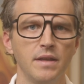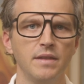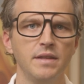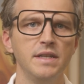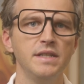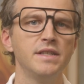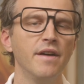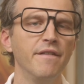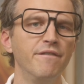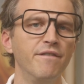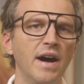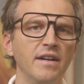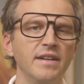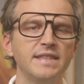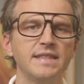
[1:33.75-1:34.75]
These
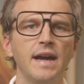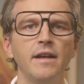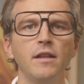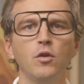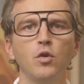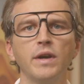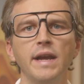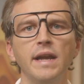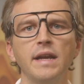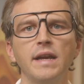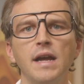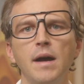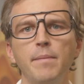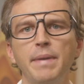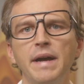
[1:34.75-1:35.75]
volatile
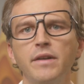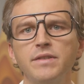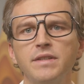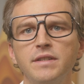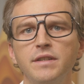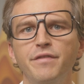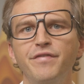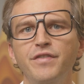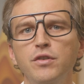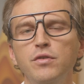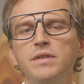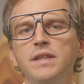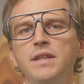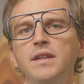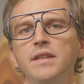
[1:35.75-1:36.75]
organic compounds
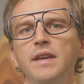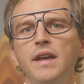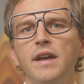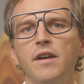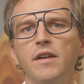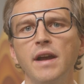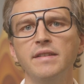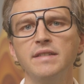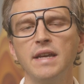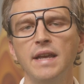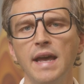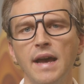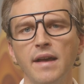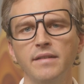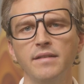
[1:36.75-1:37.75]
diffuse into the air as a
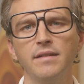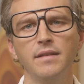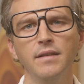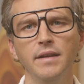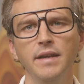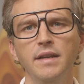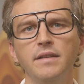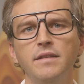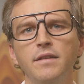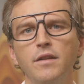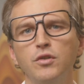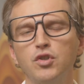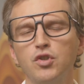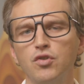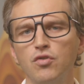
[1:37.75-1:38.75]
gas, leading to
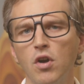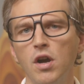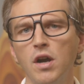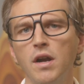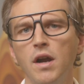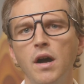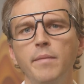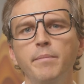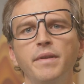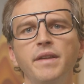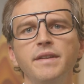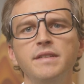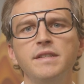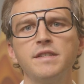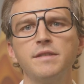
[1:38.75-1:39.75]
those strong,
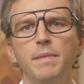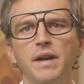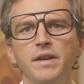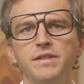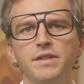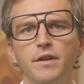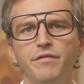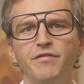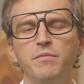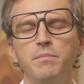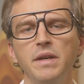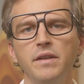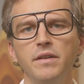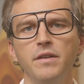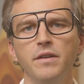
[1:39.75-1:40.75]
unpleasant smells that are
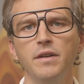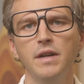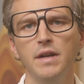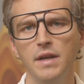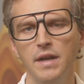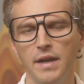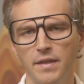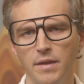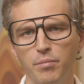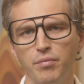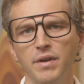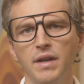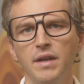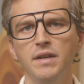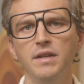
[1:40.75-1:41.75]
familiar in the
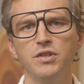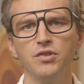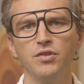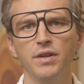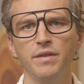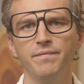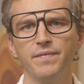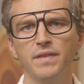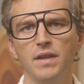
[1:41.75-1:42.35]
print industry.